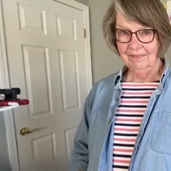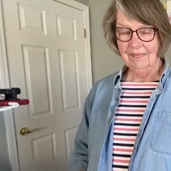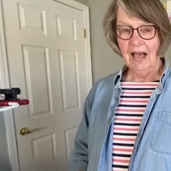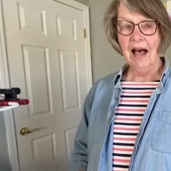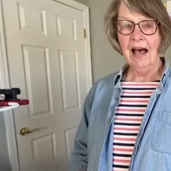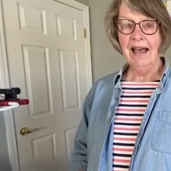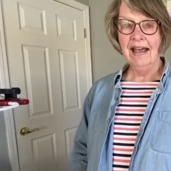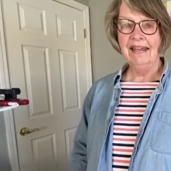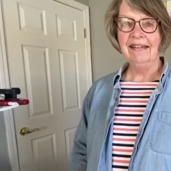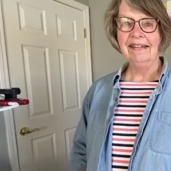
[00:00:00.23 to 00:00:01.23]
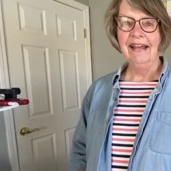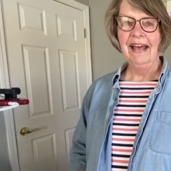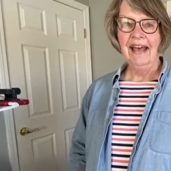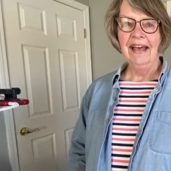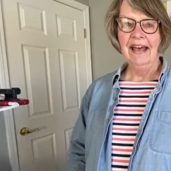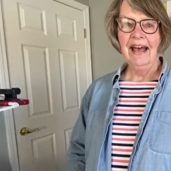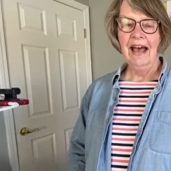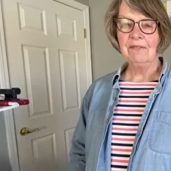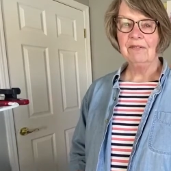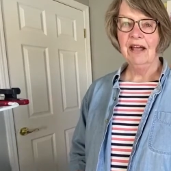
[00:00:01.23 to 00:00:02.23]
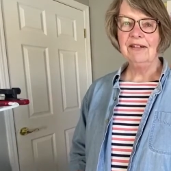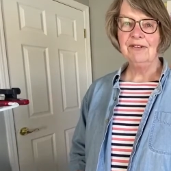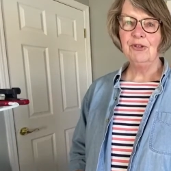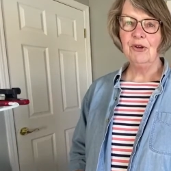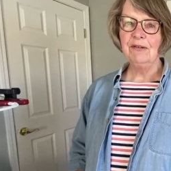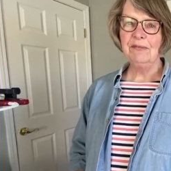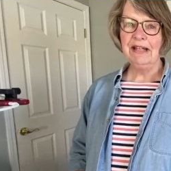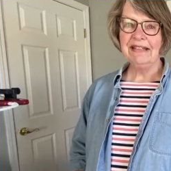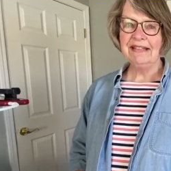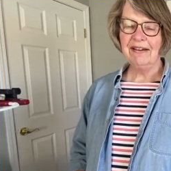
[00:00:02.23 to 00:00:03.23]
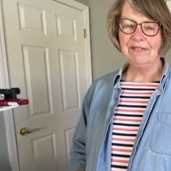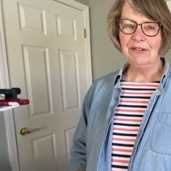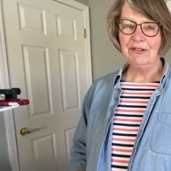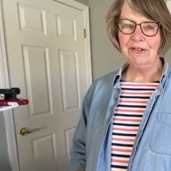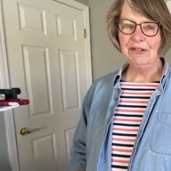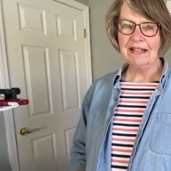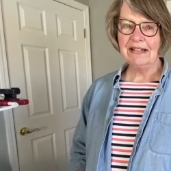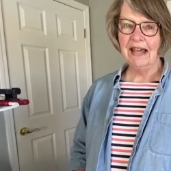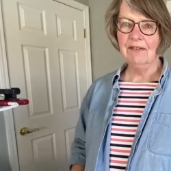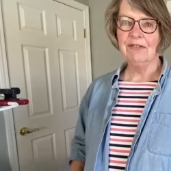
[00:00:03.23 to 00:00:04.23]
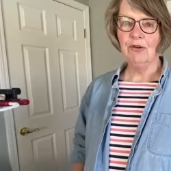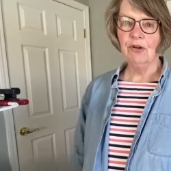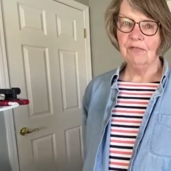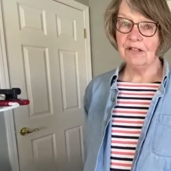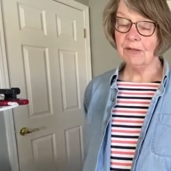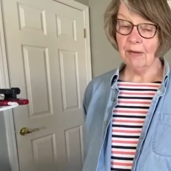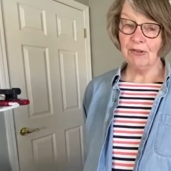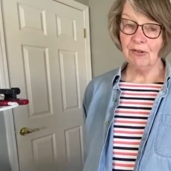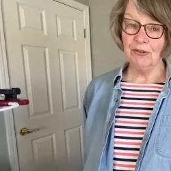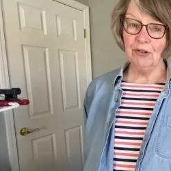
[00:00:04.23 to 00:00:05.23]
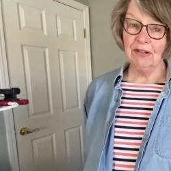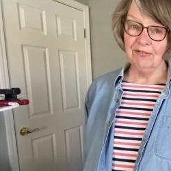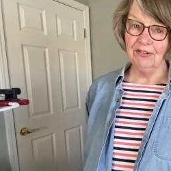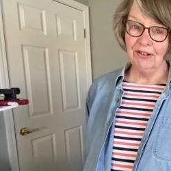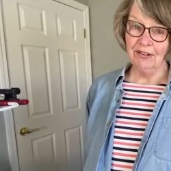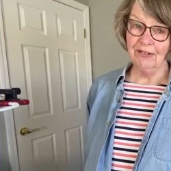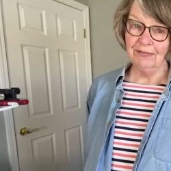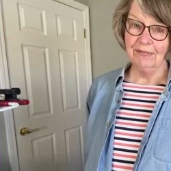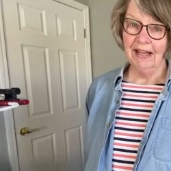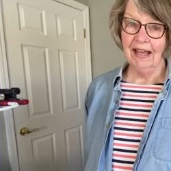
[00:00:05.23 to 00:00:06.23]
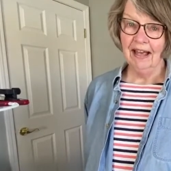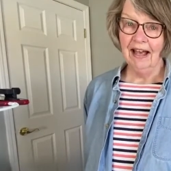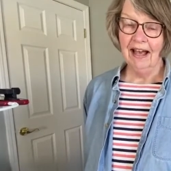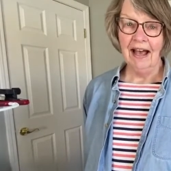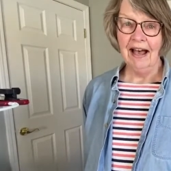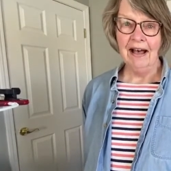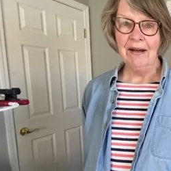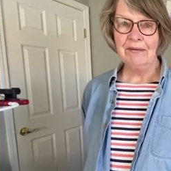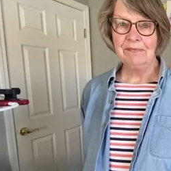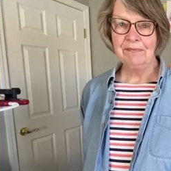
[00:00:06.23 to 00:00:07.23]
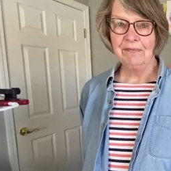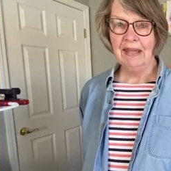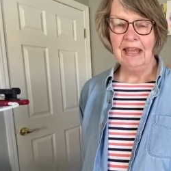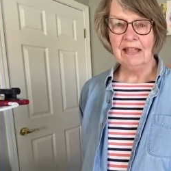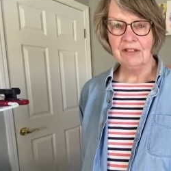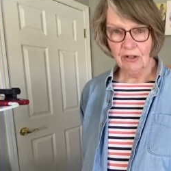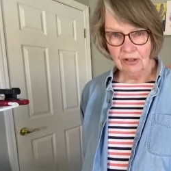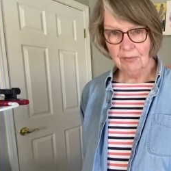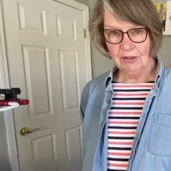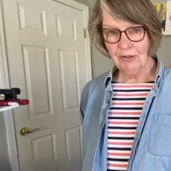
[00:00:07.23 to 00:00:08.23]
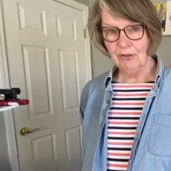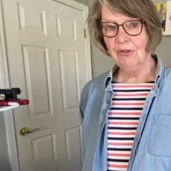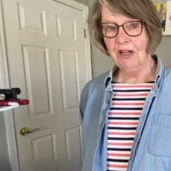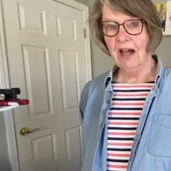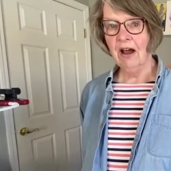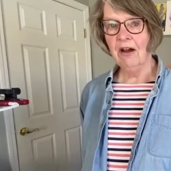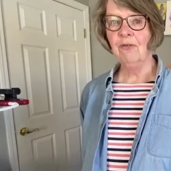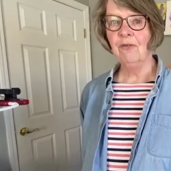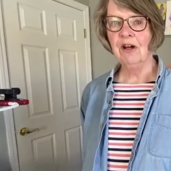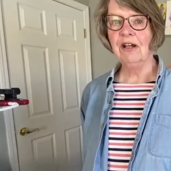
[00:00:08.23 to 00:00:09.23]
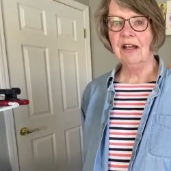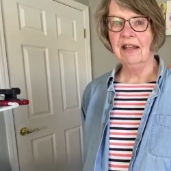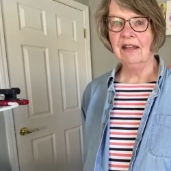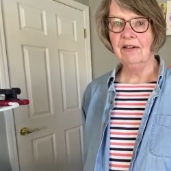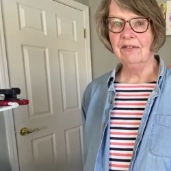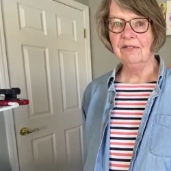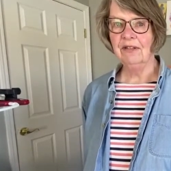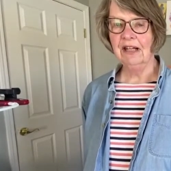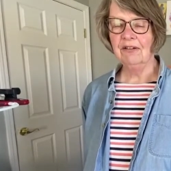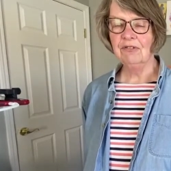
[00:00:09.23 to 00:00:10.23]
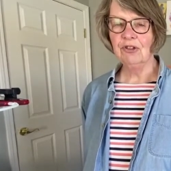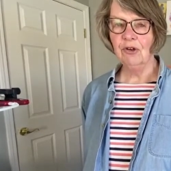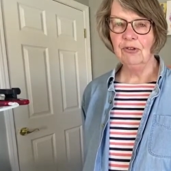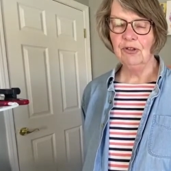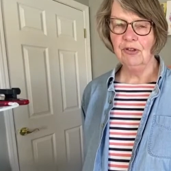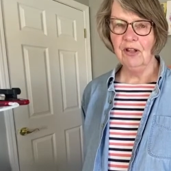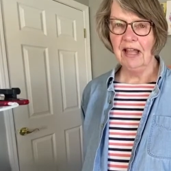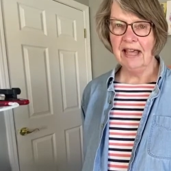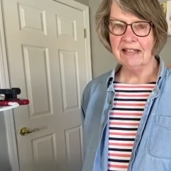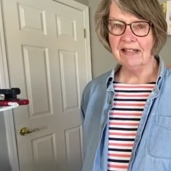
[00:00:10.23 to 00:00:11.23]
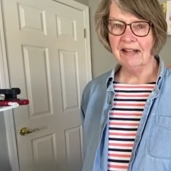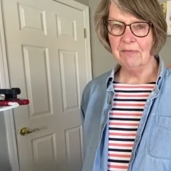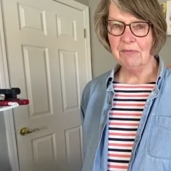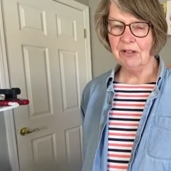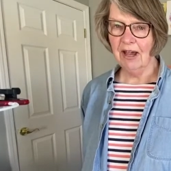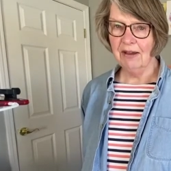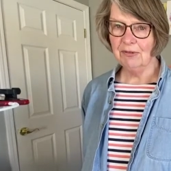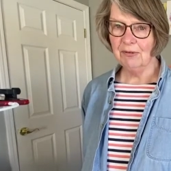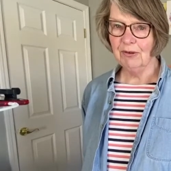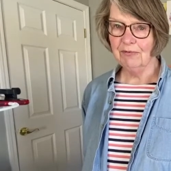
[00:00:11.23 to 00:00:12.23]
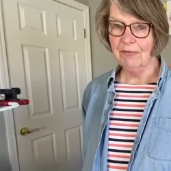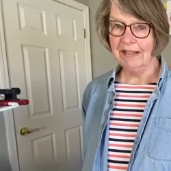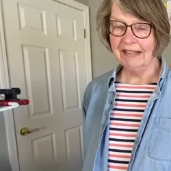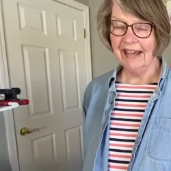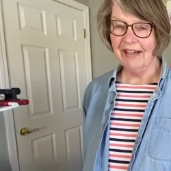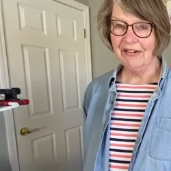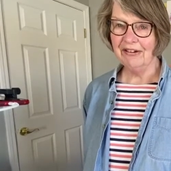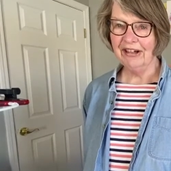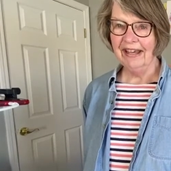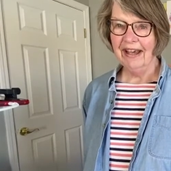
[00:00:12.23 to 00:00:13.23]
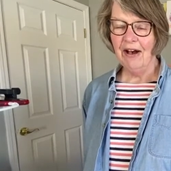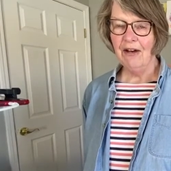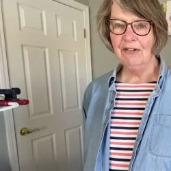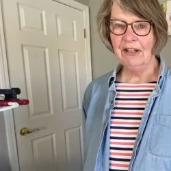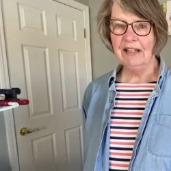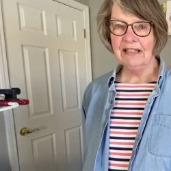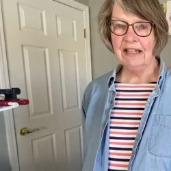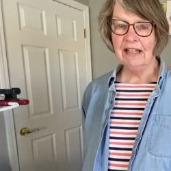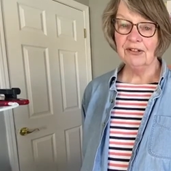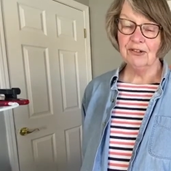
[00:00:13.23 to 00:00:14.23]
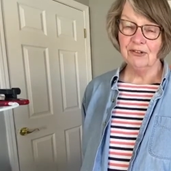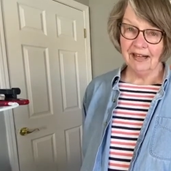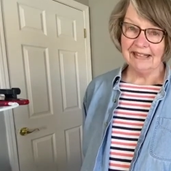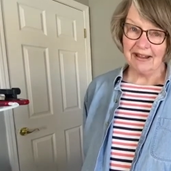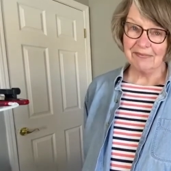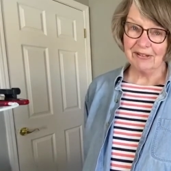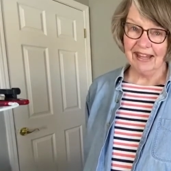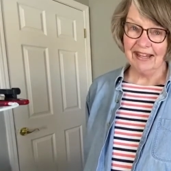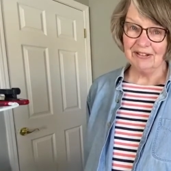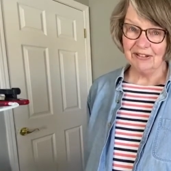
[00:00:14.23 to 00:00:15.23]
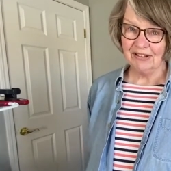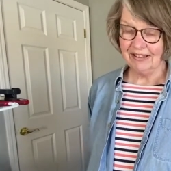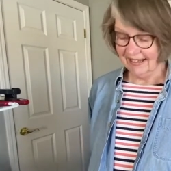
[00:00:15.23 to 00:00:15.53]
Hi, I'm glad you joined me this afternoon because I have sort of a special treat for you. Um, it's going to be doing artwork uh, that, I've showed you the last couple times we've been together, only this has a direct application.